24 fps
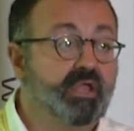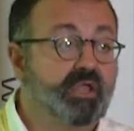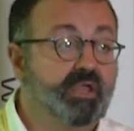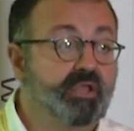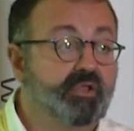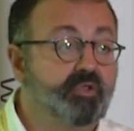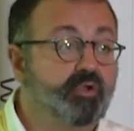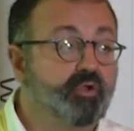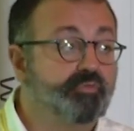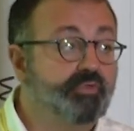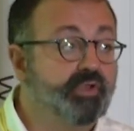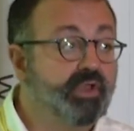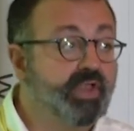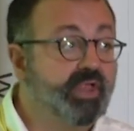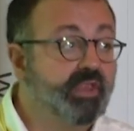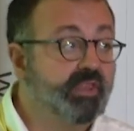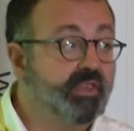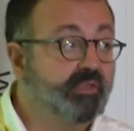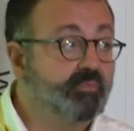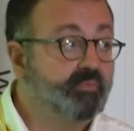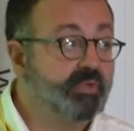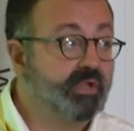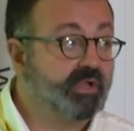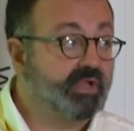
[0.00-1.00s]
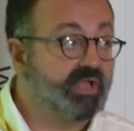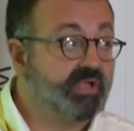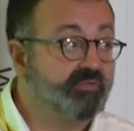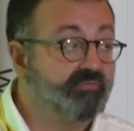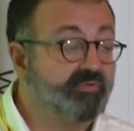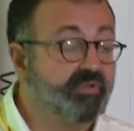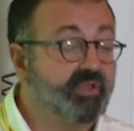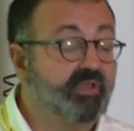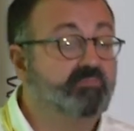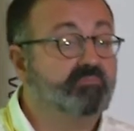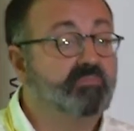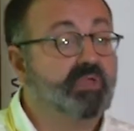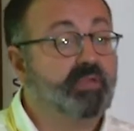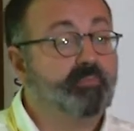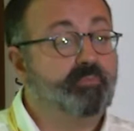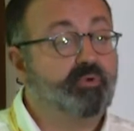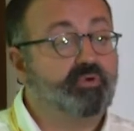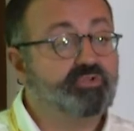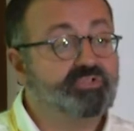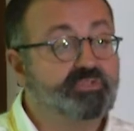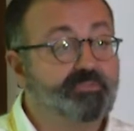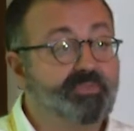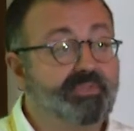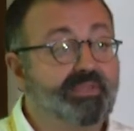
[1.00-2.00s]
Northern Ireland. We are covering
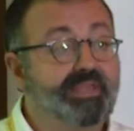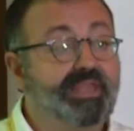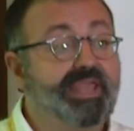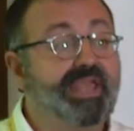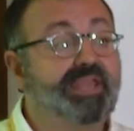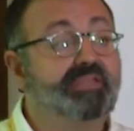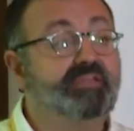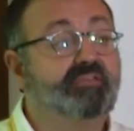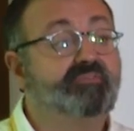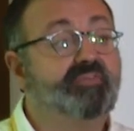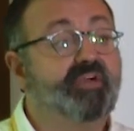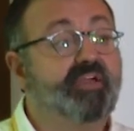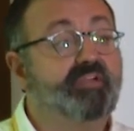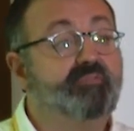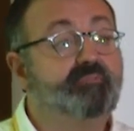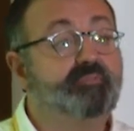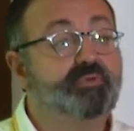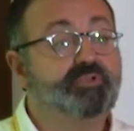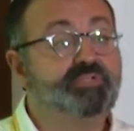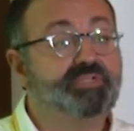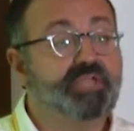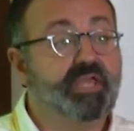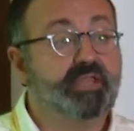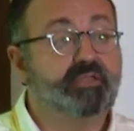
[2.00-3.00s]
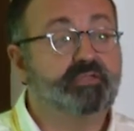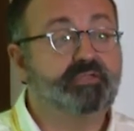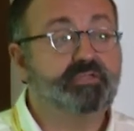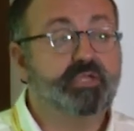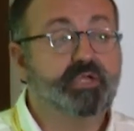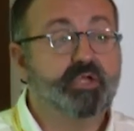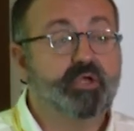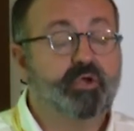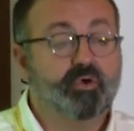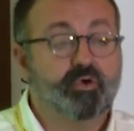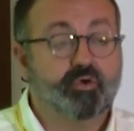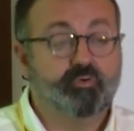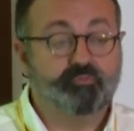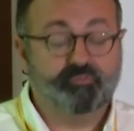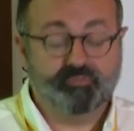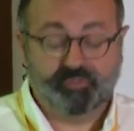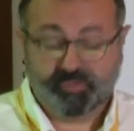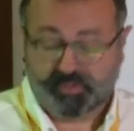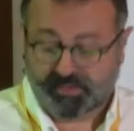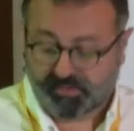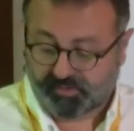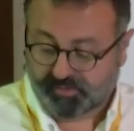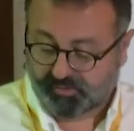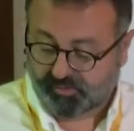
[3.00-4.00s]
approximately 85% of
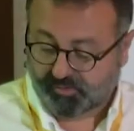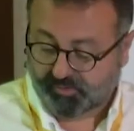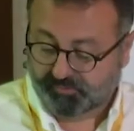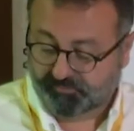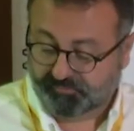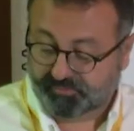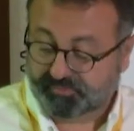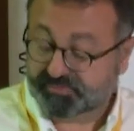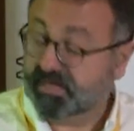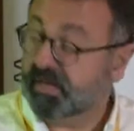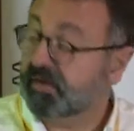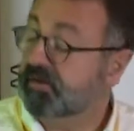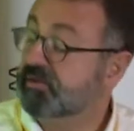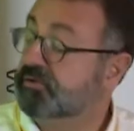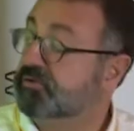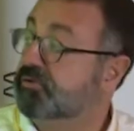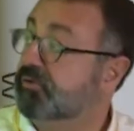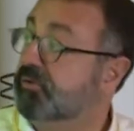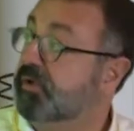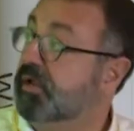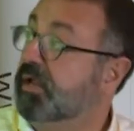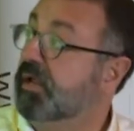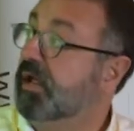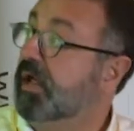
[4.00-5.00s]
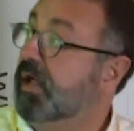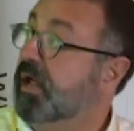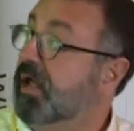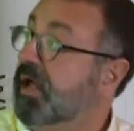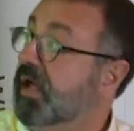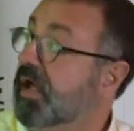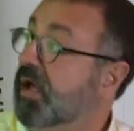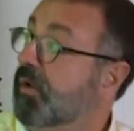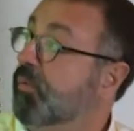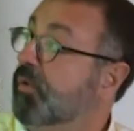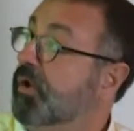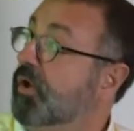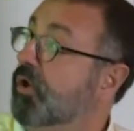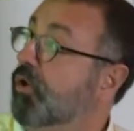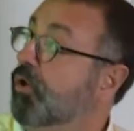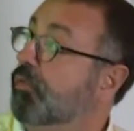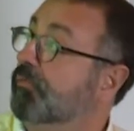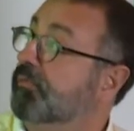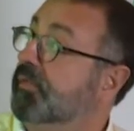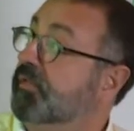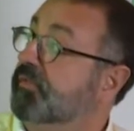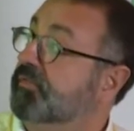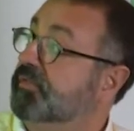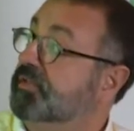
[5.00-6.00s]
the territory, and we
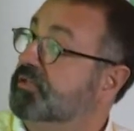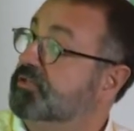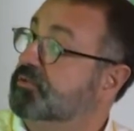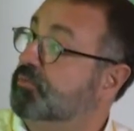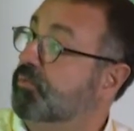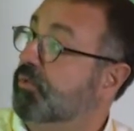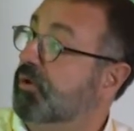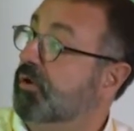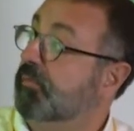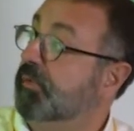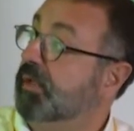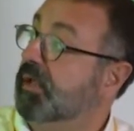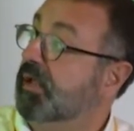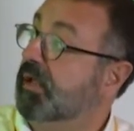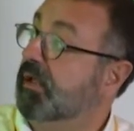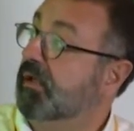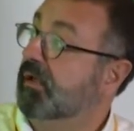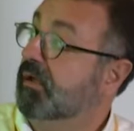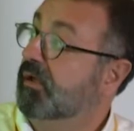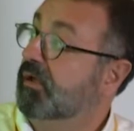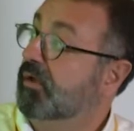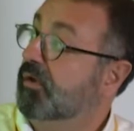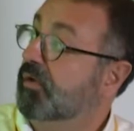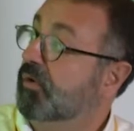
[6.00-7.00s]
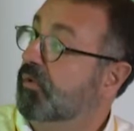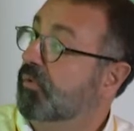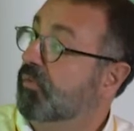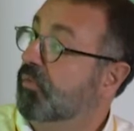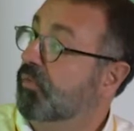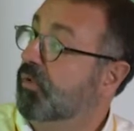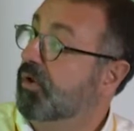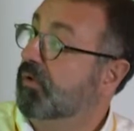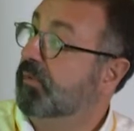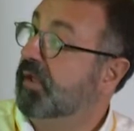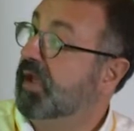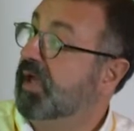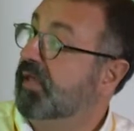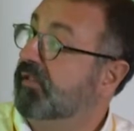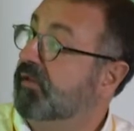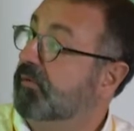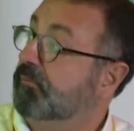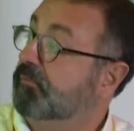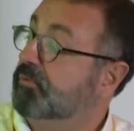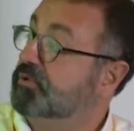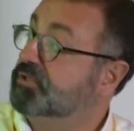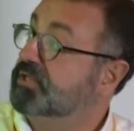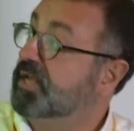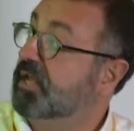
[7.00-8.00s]
hope that this will be
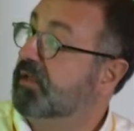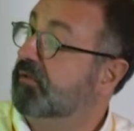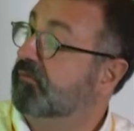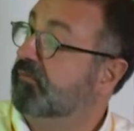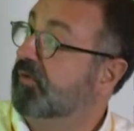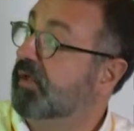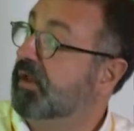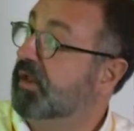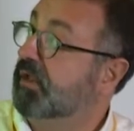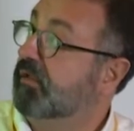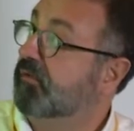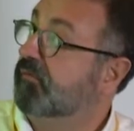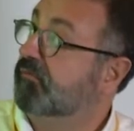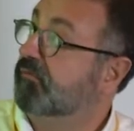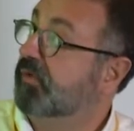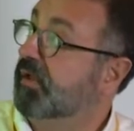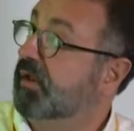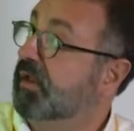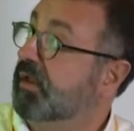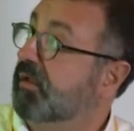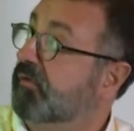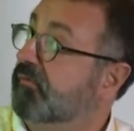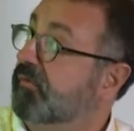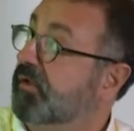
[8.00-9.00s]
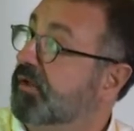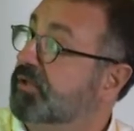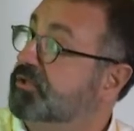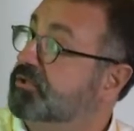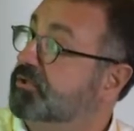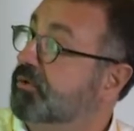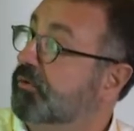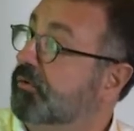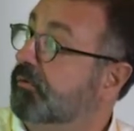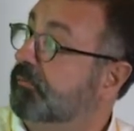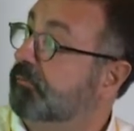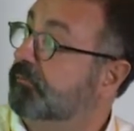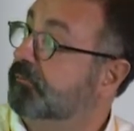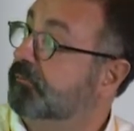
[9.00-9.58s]
100% very, very, very soon.